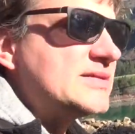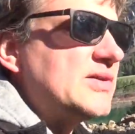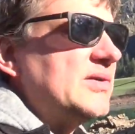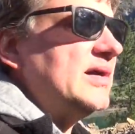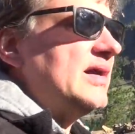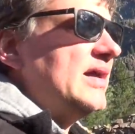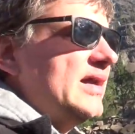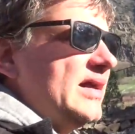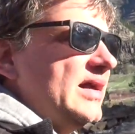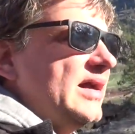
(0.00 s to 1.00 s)
so
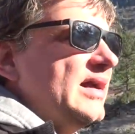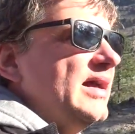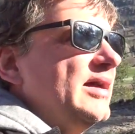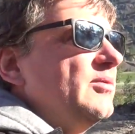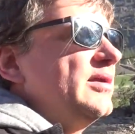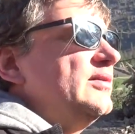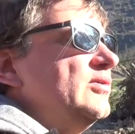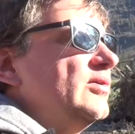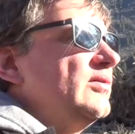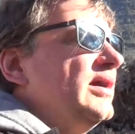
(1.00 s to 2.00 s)
I want to
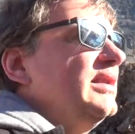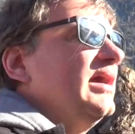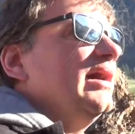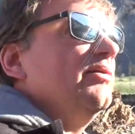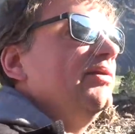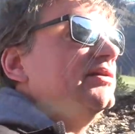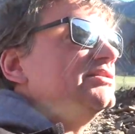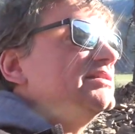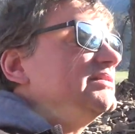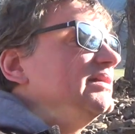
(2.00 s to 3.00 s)
do it right now when there's
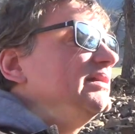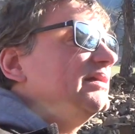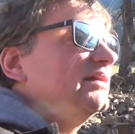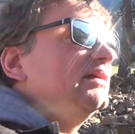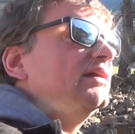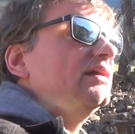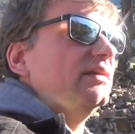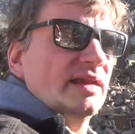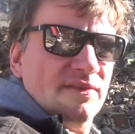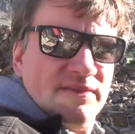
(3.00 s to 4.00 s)
just
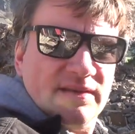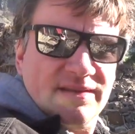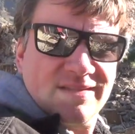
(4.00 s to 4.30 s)
nothing